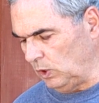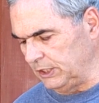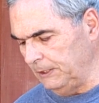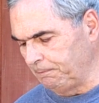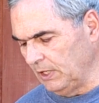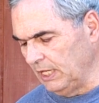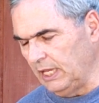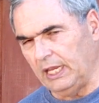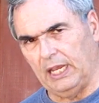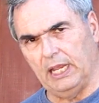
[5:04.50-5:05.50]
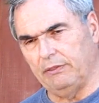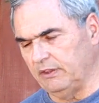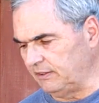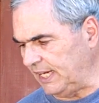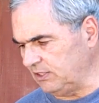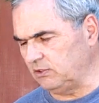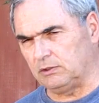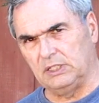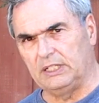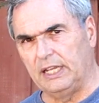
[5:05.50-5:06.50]
one. And the tests
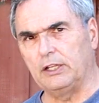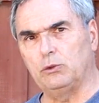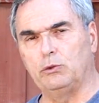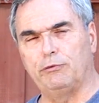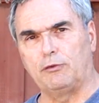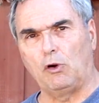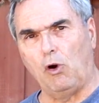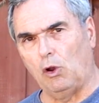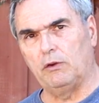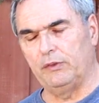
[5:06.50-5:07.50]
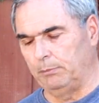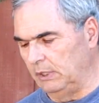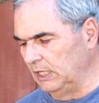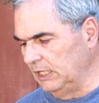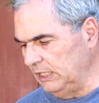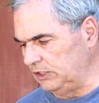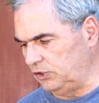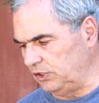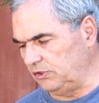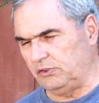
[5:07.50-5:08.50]
are identical for all of them.
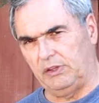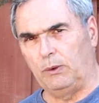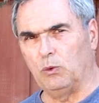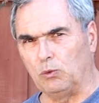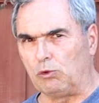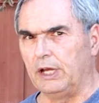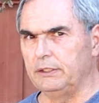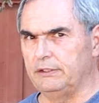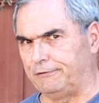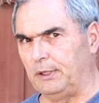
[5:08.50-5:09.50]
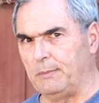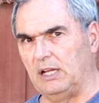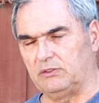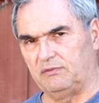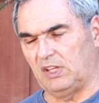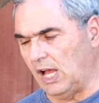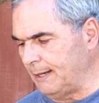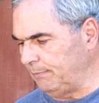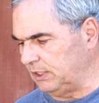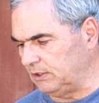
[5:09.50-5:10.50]
It's just they will run different amounts of
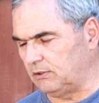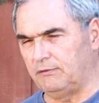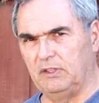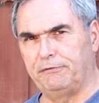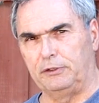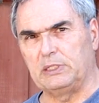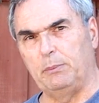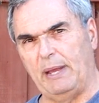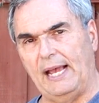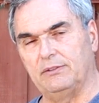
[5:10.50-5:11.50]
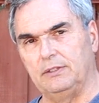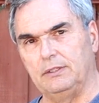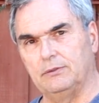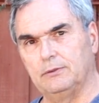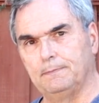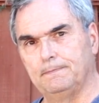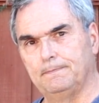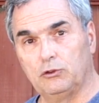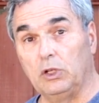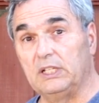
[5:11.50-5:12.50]
time because of different capacities.
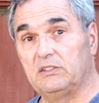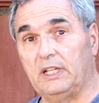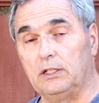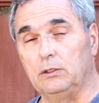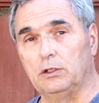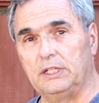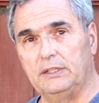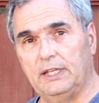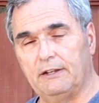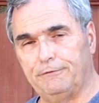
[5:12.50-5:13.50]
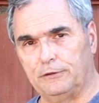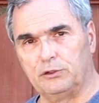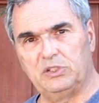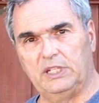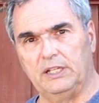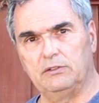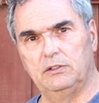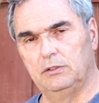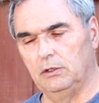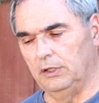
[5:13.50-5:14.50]
So let's take a look at that first
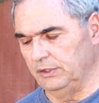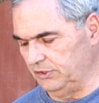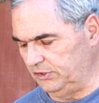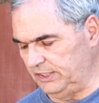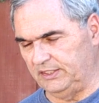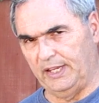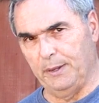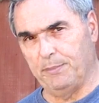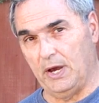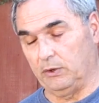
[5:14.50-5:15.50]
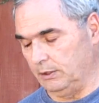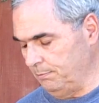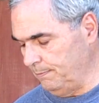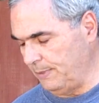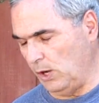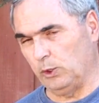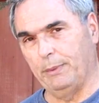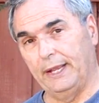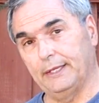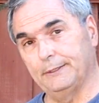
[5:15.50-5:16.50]
test on this 6 amp hour power
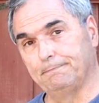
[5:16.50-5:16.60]
bank.